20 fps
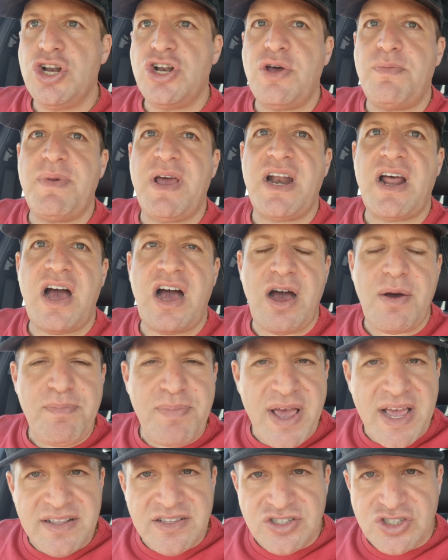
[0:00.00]
no matter how
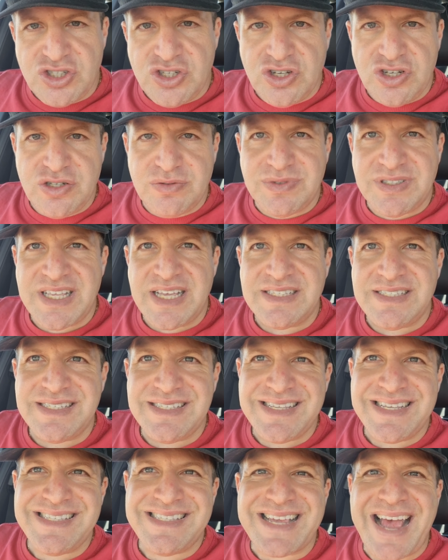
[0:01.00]
bad the
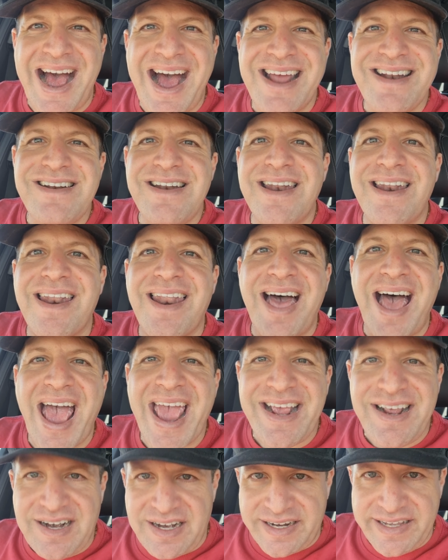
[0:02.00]
circumstances, it's
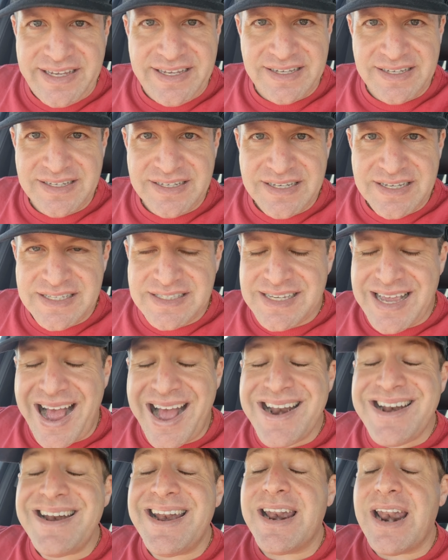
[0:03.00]
unlikely it's
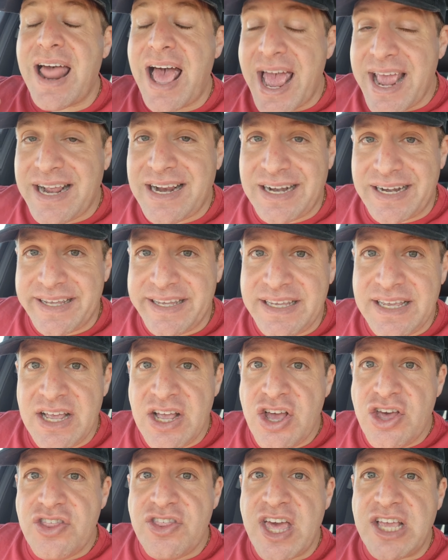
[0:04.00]
unlikely
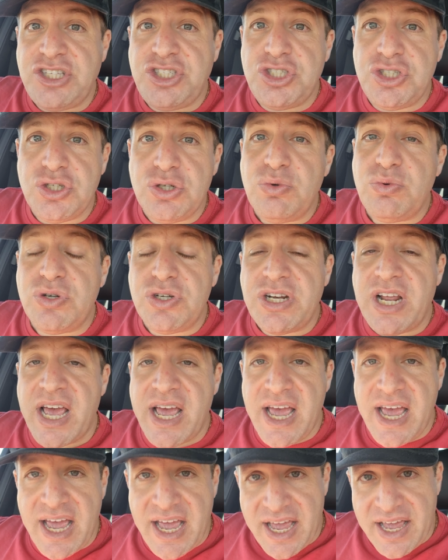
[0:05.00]
that you would
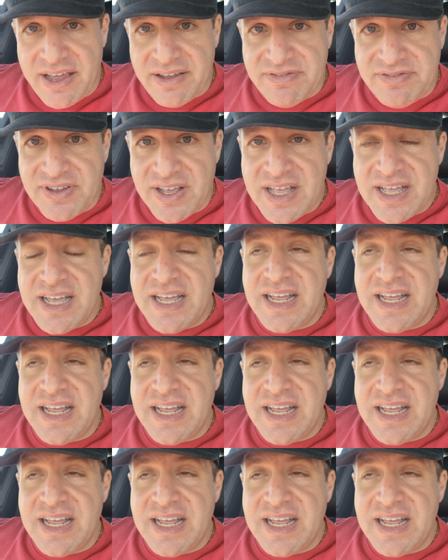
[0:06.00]
have